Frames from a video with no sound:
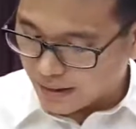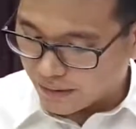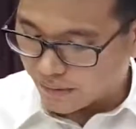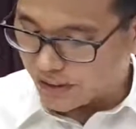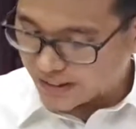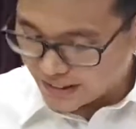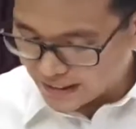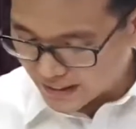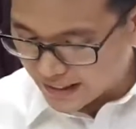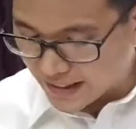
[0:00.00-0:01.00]
verse
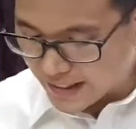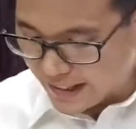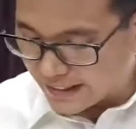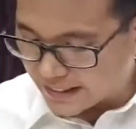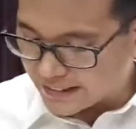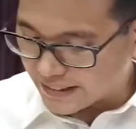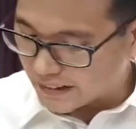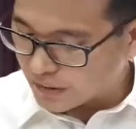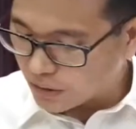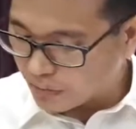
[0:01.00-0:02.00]
6a, And He said
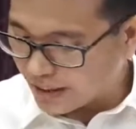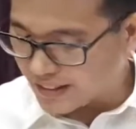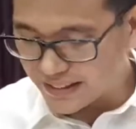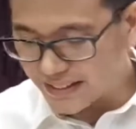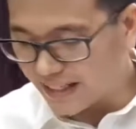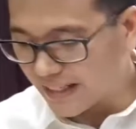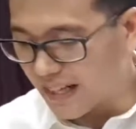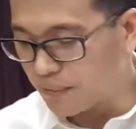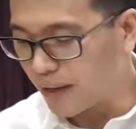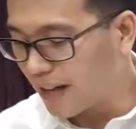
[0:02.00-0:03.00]
unto me, It is done, I
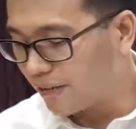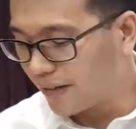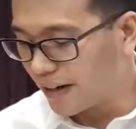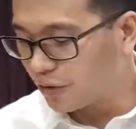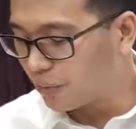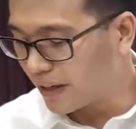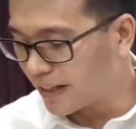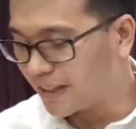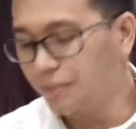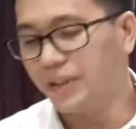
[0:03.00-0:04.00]
am Alpha and
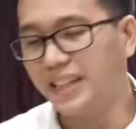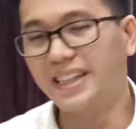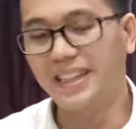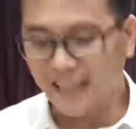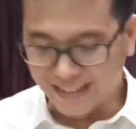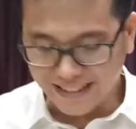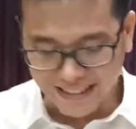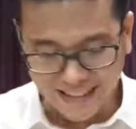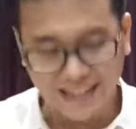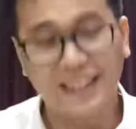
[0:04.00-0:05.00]
Omega, the beginning and the
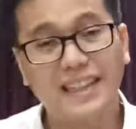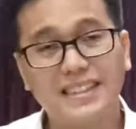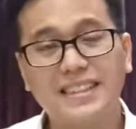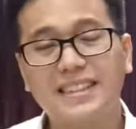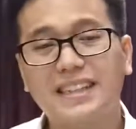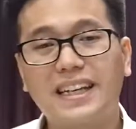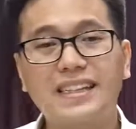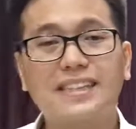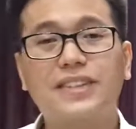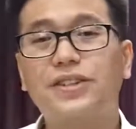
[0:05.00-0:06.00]
end. Since
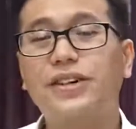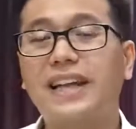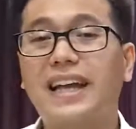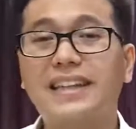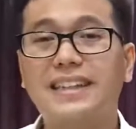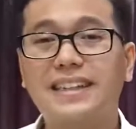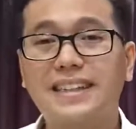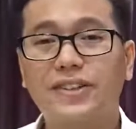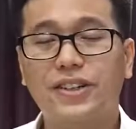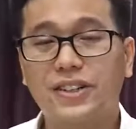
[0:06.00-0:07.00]
His
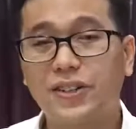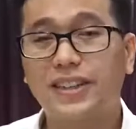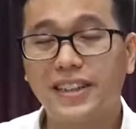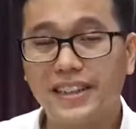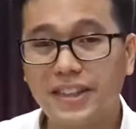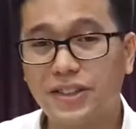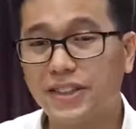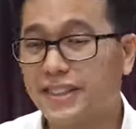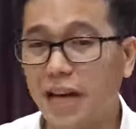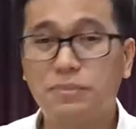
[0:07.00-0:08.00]
eternality or eternal nature
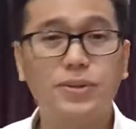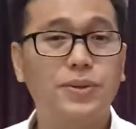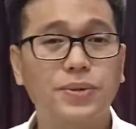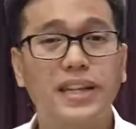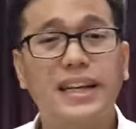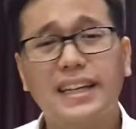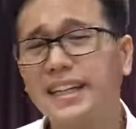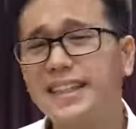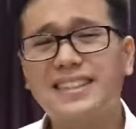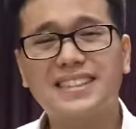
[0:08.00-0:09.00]
is absolute,
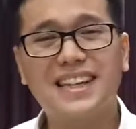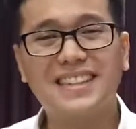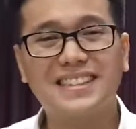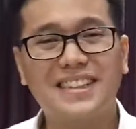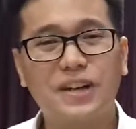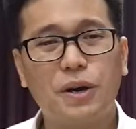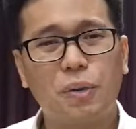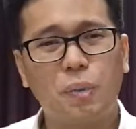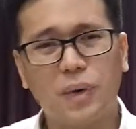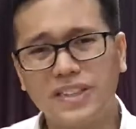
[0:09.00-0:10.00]
He decides
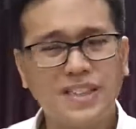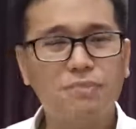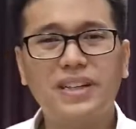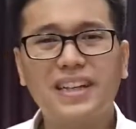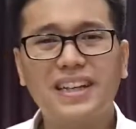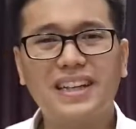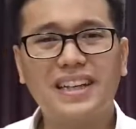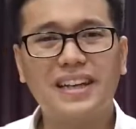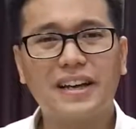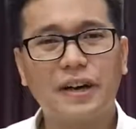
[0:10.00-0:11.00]
what's the
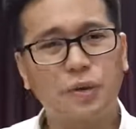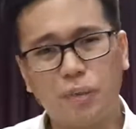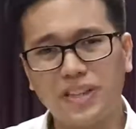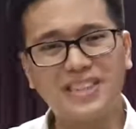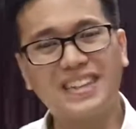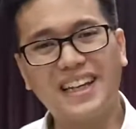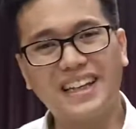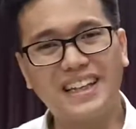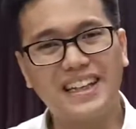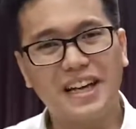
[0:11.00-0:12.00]
beginning and what's the
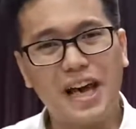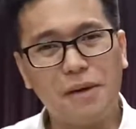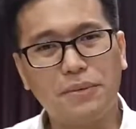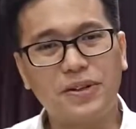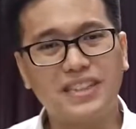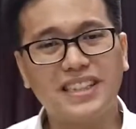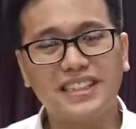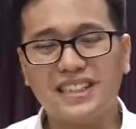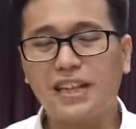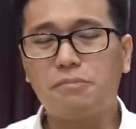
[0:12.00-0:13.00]
end. Because He
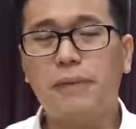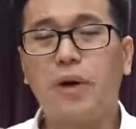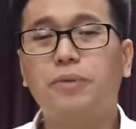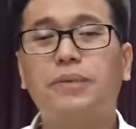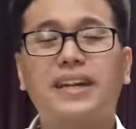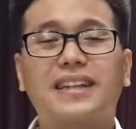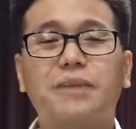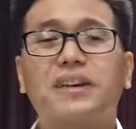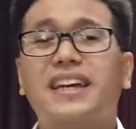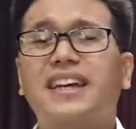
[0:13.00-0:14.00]
is not bound by
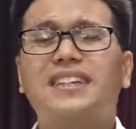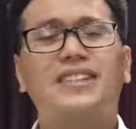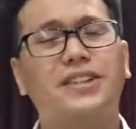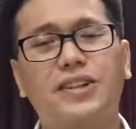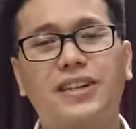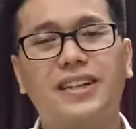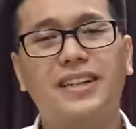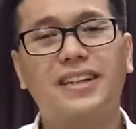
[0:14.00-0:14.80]
time, He is eternal.